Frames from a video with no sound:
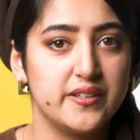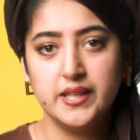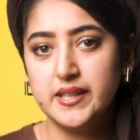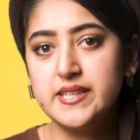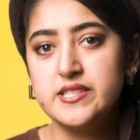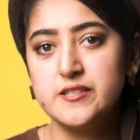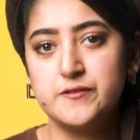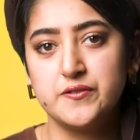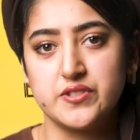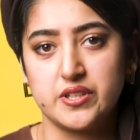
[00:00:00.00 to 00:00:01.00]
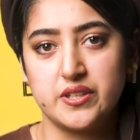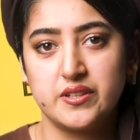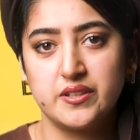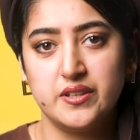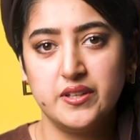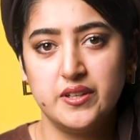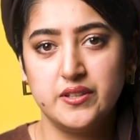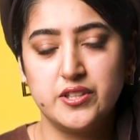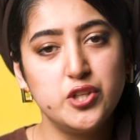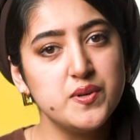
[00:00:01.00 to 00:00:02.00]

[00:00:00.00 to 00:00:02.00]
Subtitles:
In 1950, the